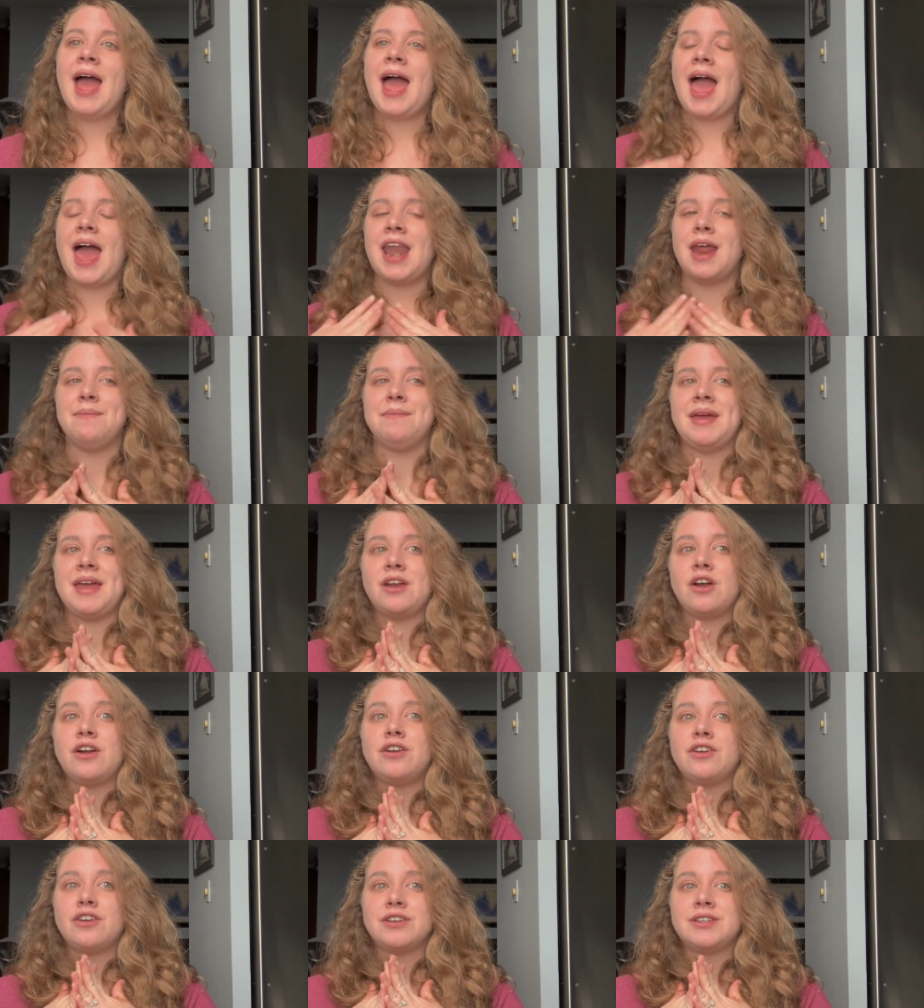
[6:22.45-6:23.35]
and it made
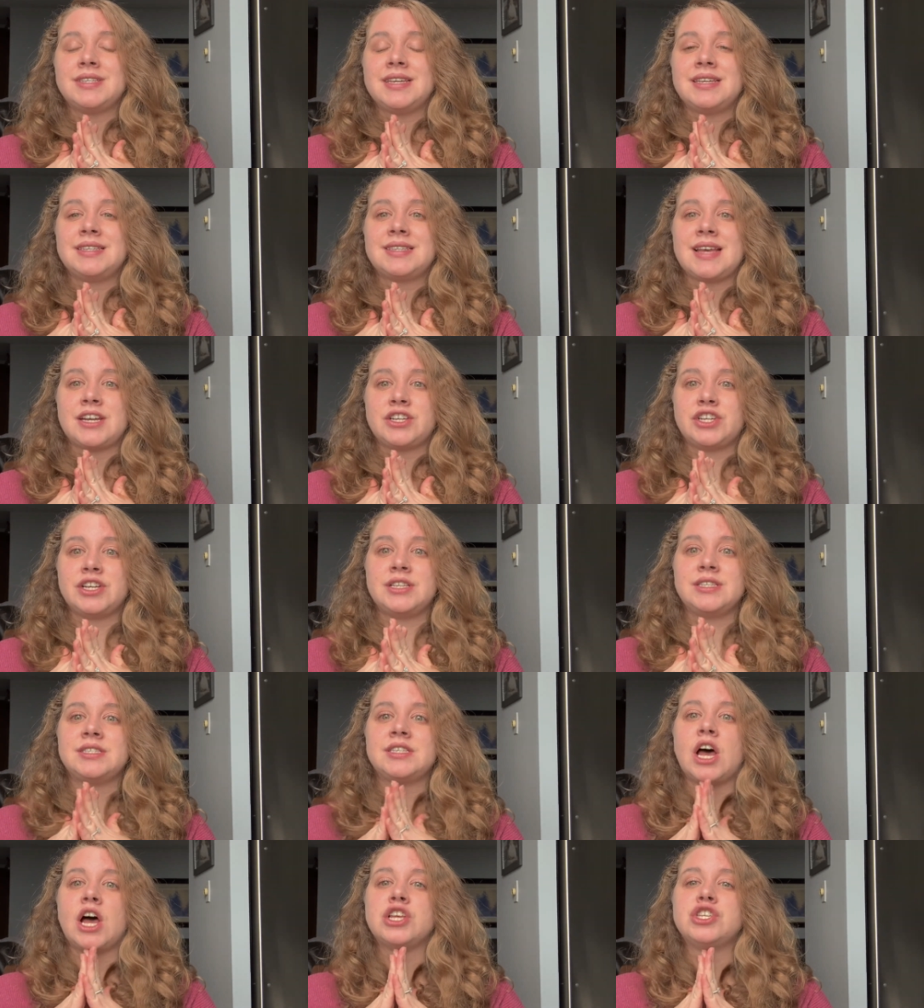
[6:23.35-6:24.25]
our nursing
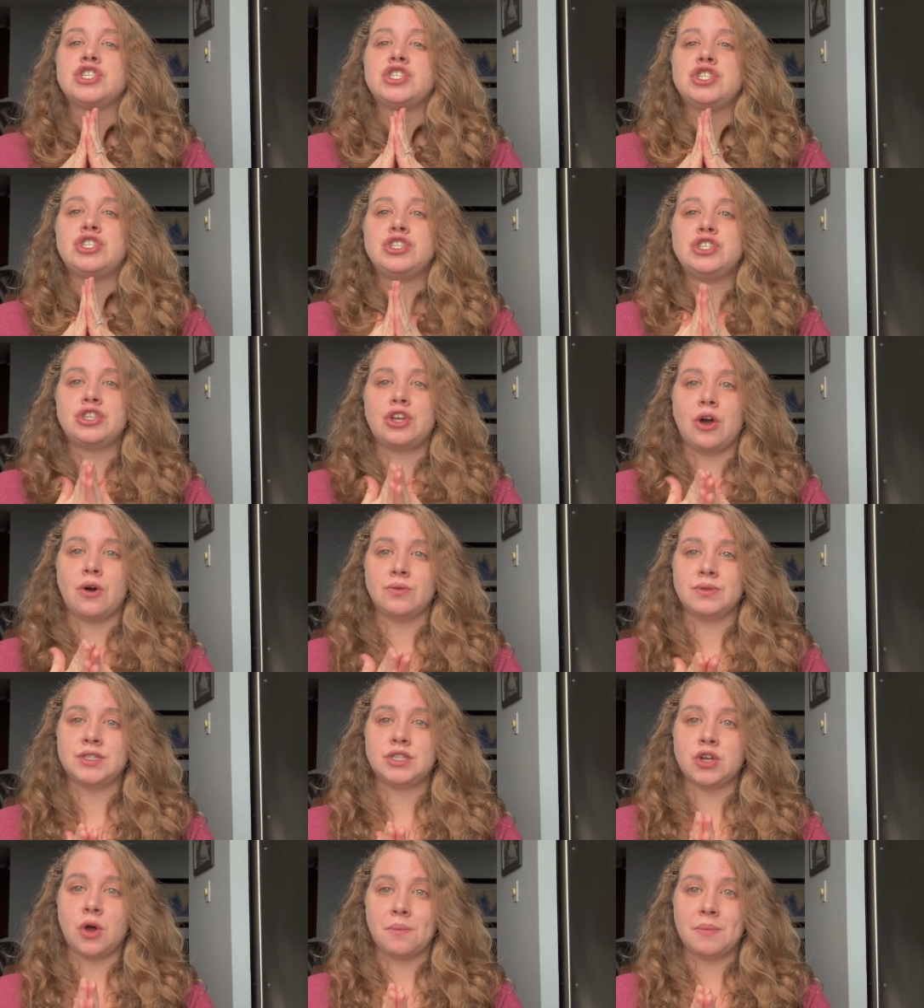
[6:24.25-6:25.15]
sessions go
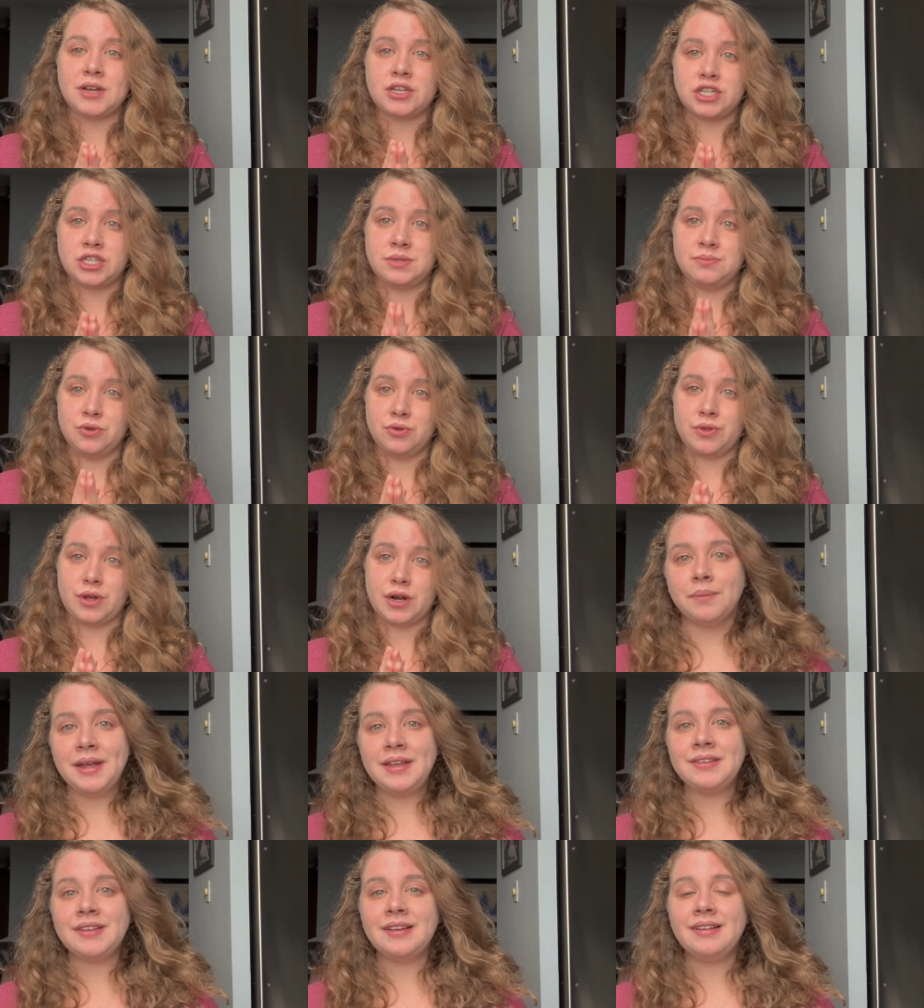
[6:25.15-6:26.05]
so much smoother.
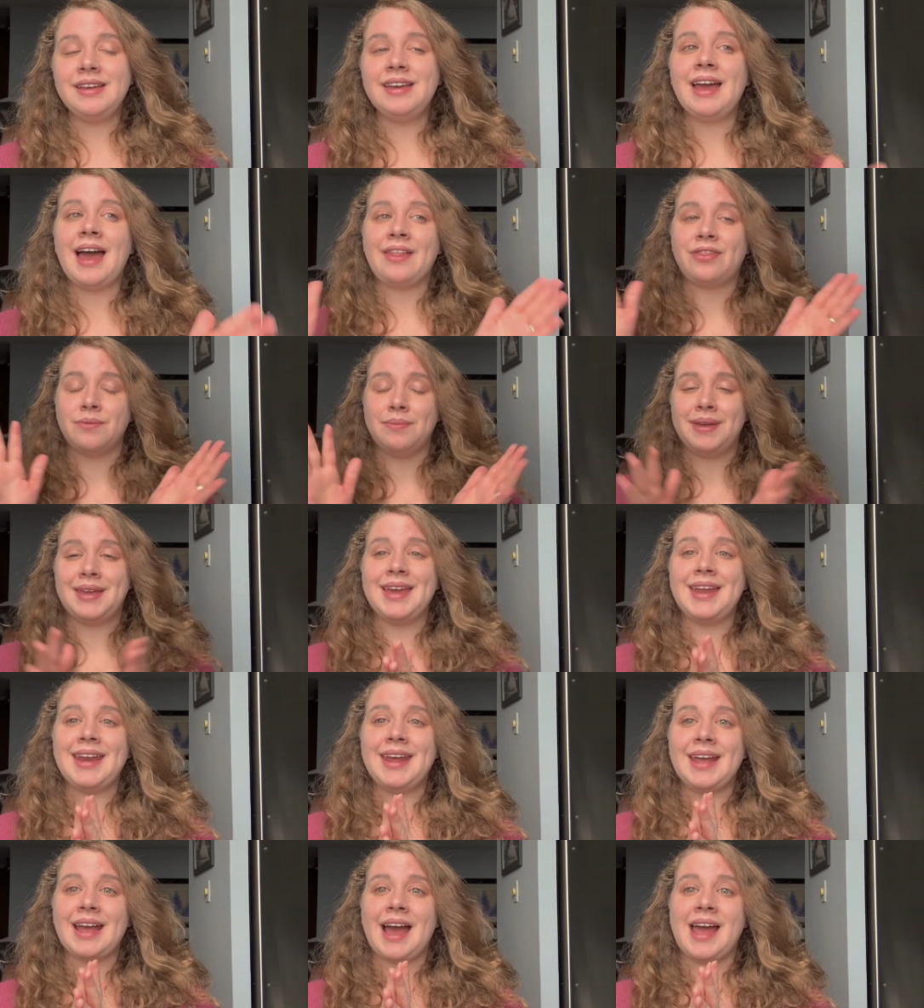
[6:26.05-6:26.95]
Basically, at the
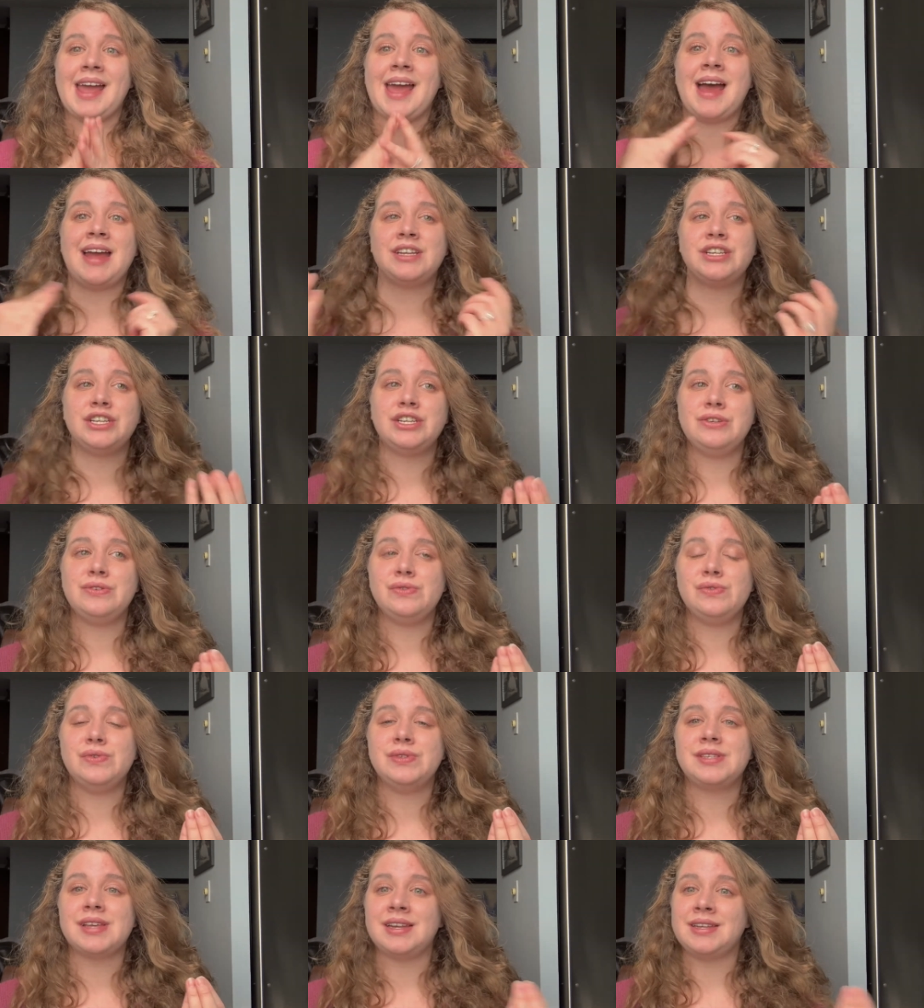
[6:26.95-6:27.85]
beginning, I had to
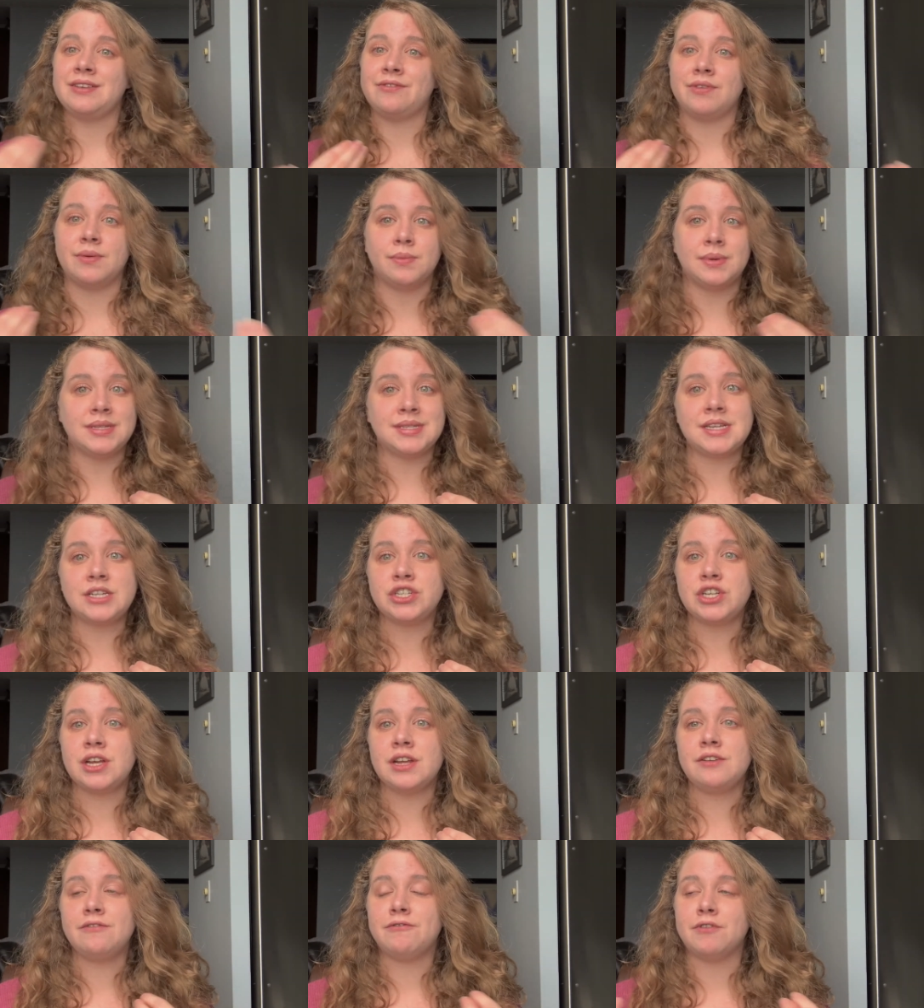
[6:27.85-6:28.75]
use a different
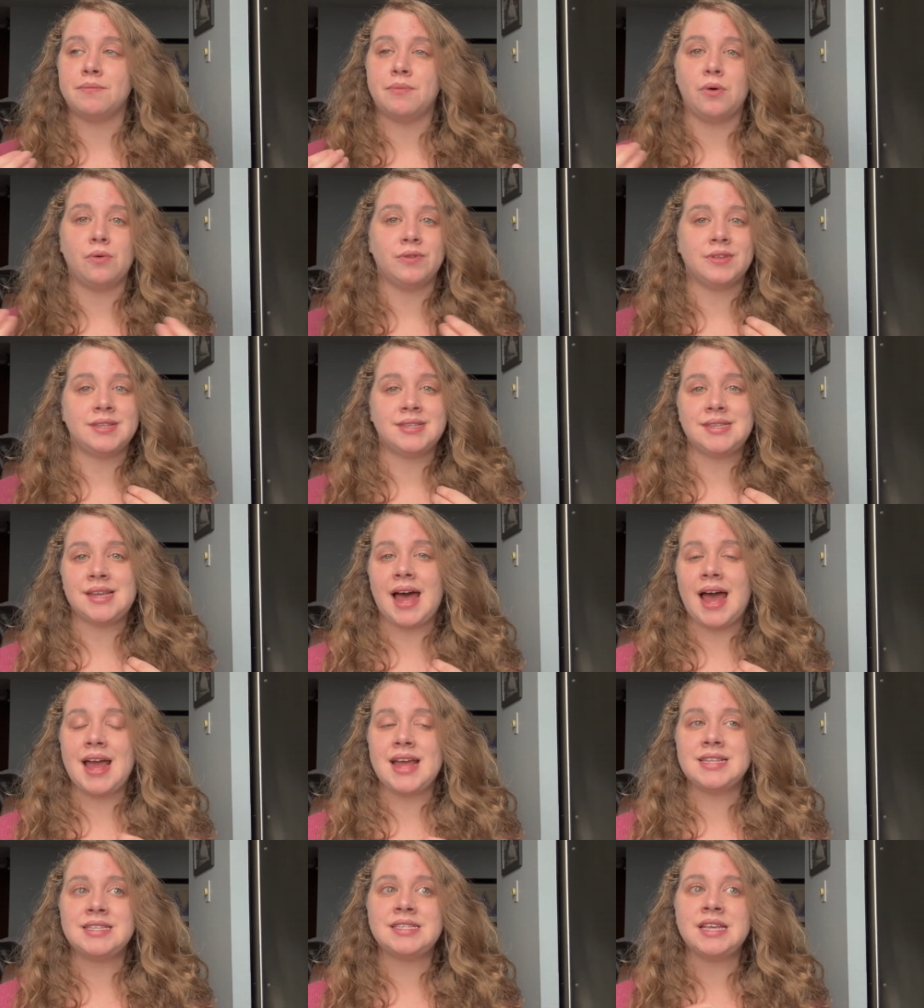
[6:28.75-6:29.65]
position for both
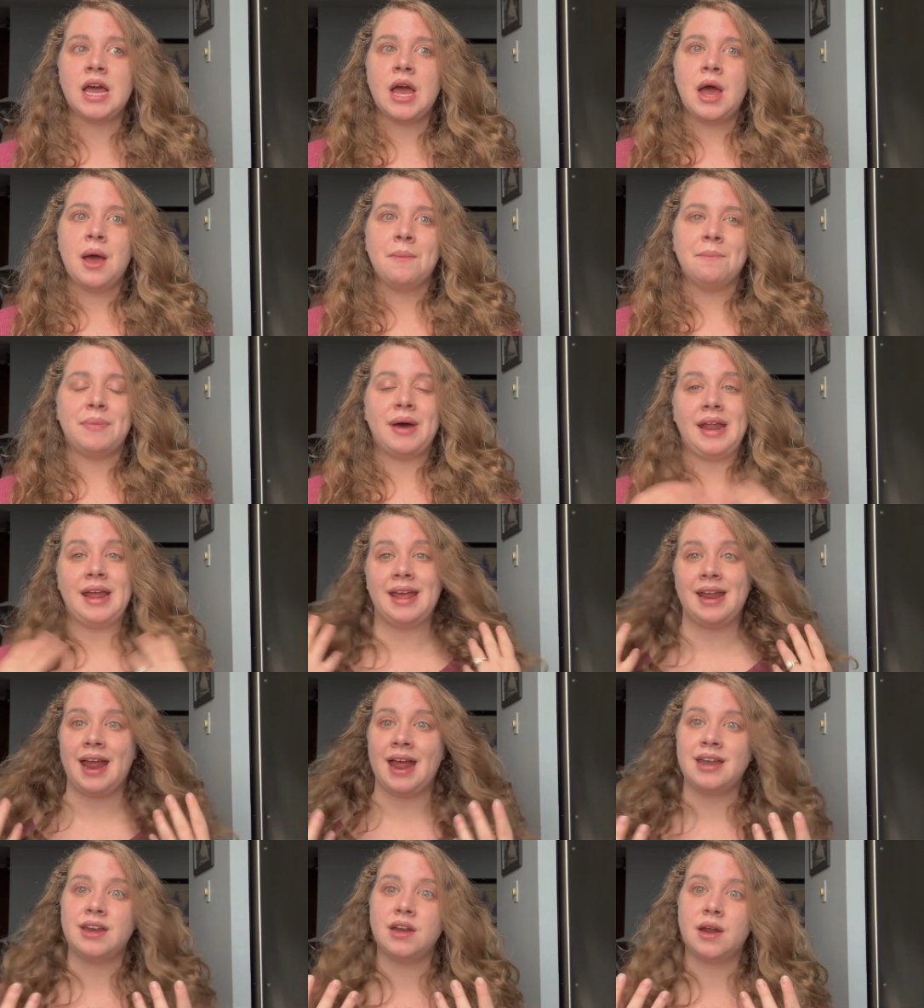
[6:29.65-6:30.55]
sides, but
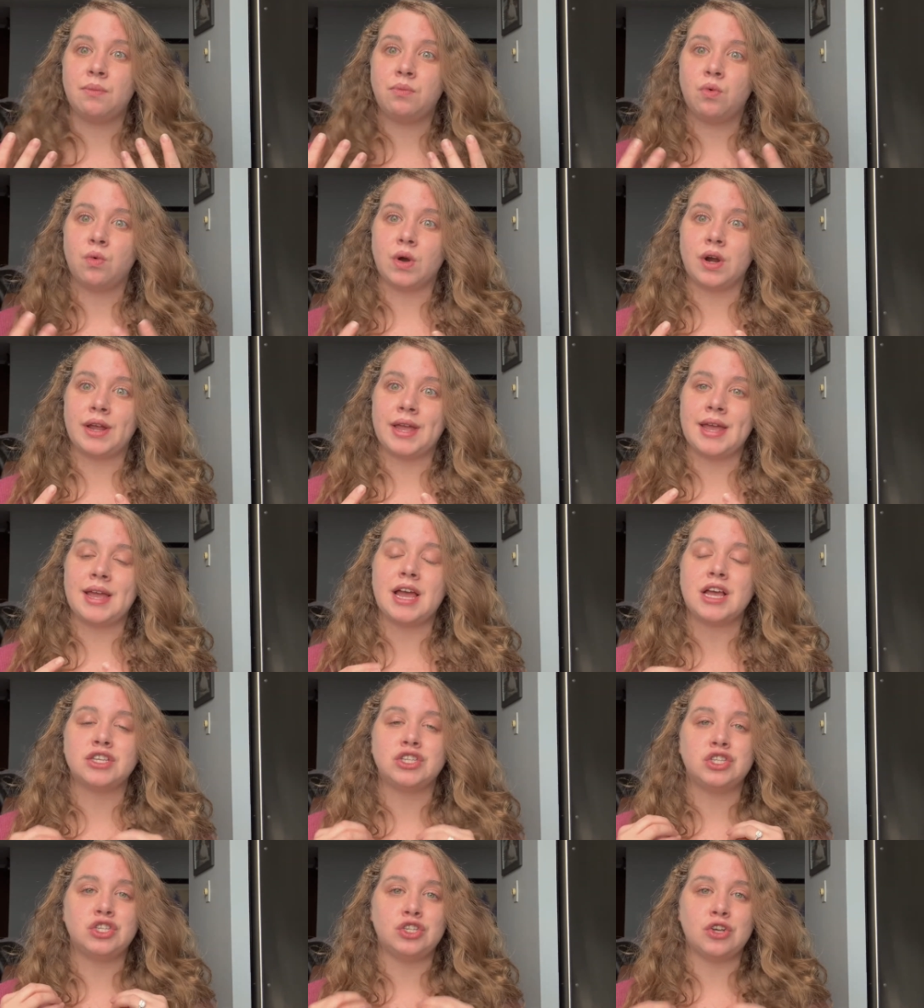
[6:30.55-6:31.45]
it ended up working
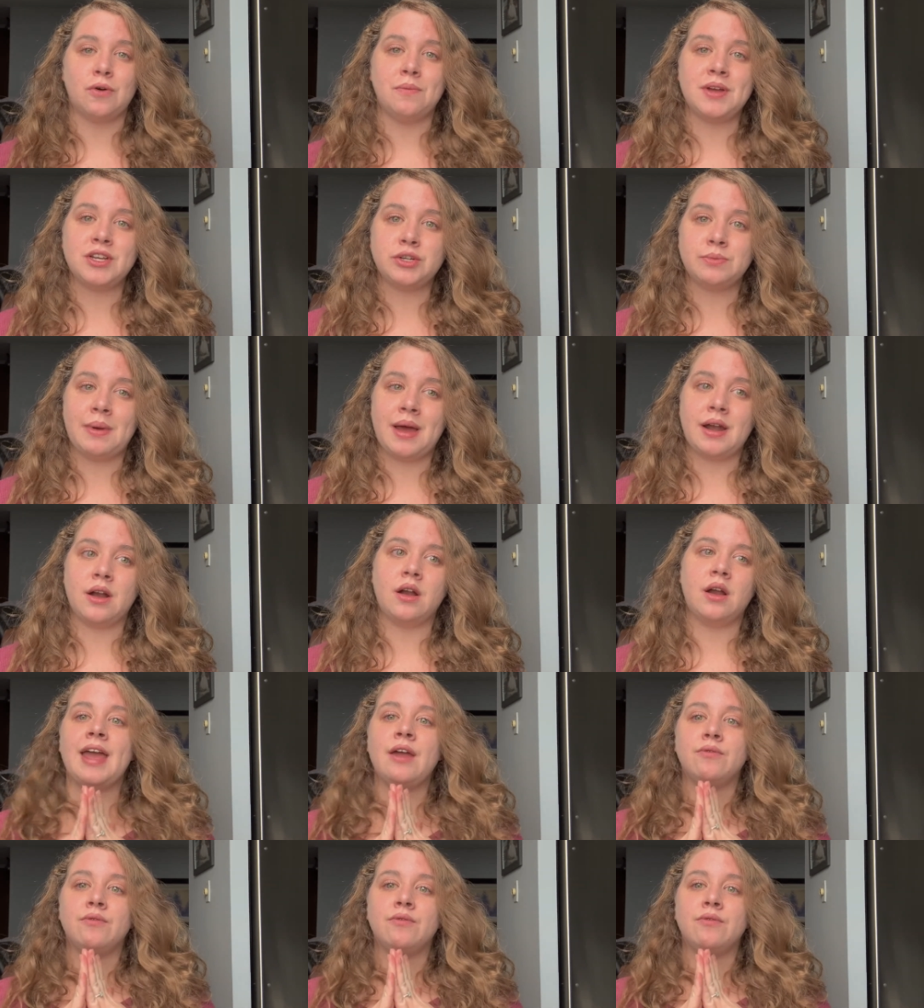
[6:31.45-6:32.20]
so much better.